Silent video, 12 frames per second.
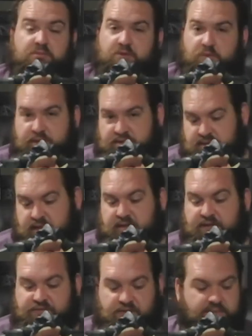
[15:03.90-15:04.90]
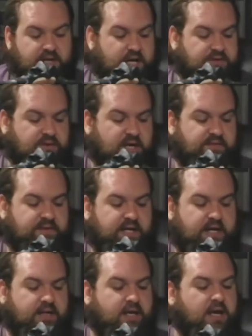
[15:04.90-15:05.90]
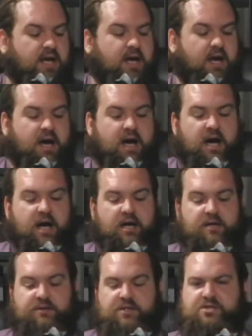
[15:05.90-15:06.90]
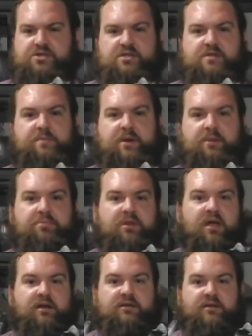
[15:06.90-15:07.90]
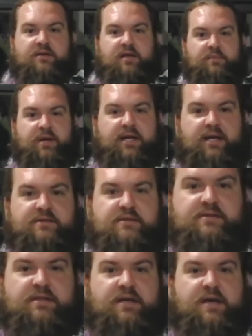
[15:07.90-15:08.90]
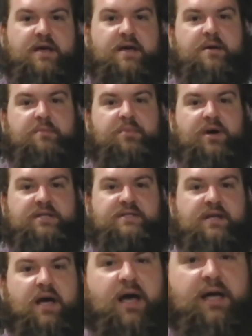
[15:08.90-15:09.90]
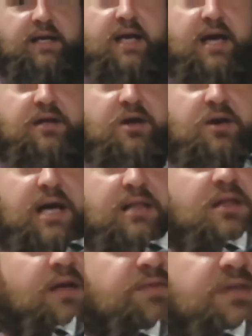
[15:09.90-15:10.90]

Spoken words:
coincidentally from Kaiju Live again. This is just a big plug to them, I guess, isn't it? But yeah, no, I love